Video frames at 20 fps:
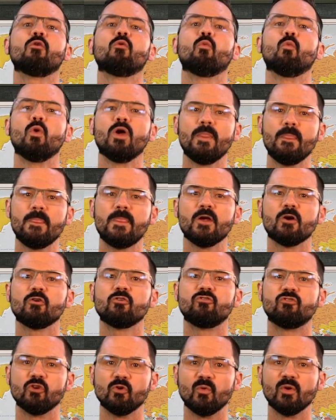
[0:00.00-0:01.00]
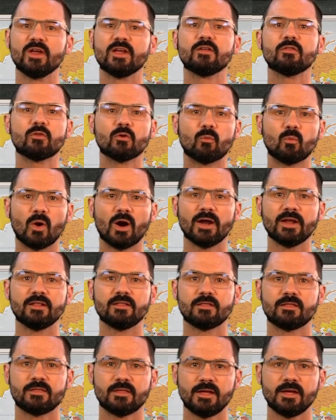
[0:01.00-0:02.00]
when they're doing the
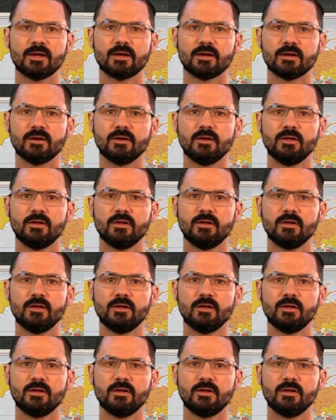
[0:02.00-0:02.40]
right thing.